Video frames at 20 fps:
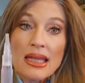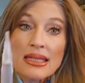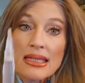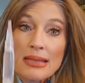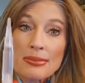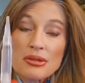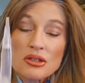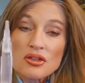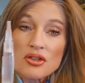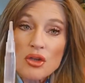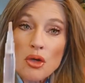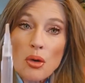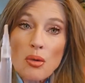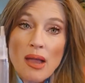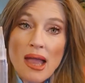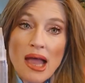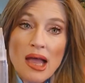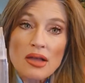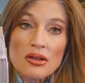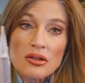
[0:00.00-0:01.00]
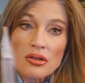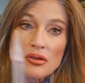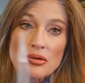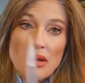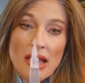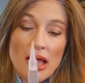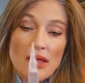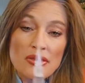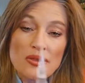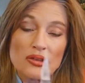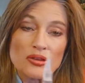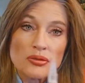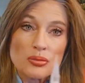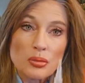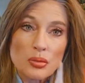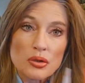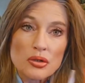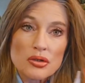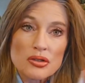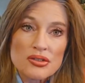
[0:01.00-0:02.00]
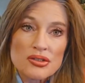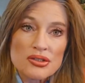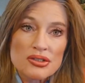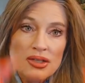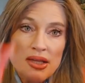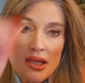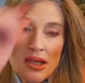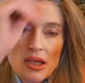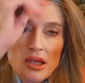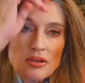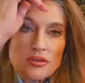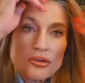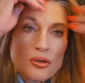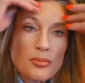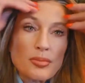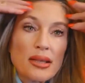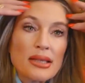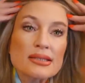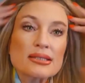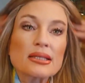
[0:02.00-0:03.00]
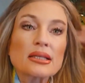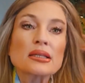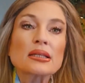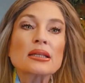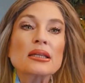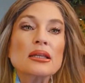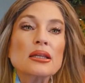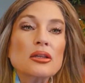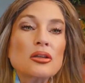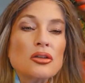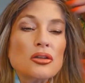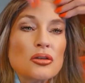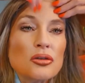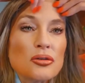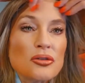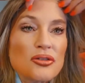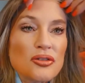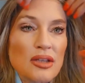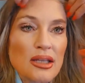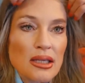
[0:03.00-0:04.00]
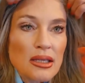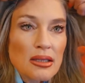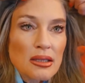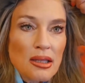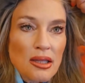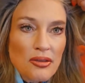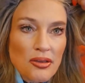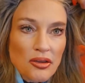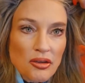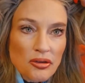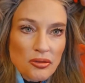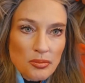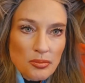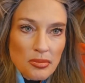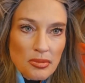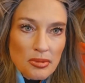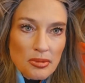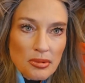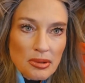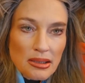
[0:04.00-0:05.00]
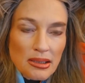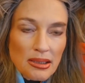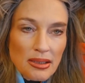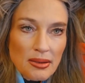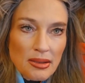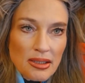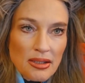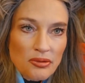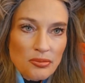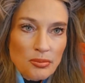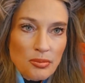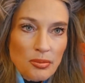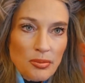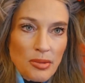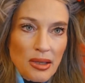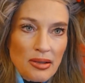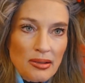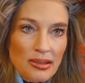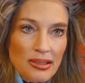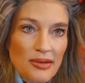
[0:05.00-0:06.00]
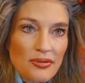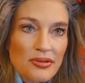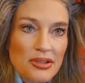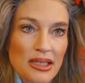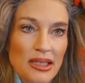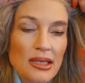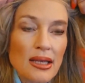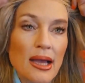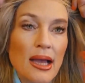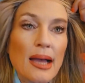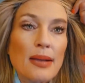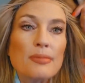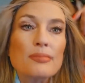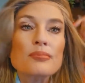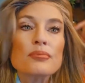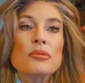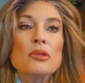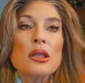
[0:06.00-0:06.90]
Let me show you how this works. So basically, you see this is a lifting up.